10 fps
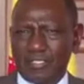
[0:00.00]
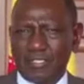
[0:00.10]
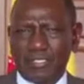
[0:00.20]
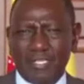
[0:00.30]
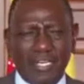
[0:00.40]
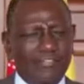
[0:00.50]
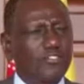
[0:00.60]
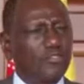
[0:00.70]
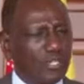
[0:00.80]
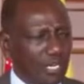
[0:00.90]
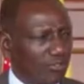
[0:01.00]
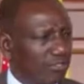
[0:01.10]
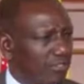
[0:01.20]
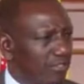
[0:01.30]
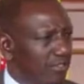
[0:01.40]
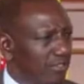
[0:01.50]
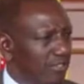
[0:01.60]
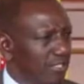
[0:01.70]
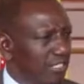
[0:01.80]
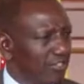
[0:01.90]
have stood out
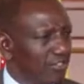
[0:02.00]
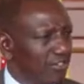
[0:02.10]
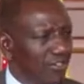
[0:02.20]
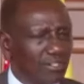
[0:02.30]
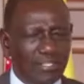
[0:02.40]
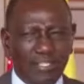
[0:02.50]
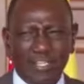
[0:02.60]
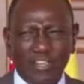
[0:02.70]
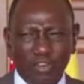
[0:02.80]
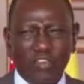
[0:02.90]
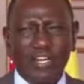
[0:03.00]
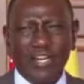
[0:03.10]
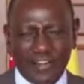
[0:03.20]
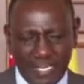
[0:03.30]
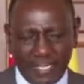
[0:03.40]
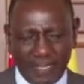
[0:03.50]
in your long career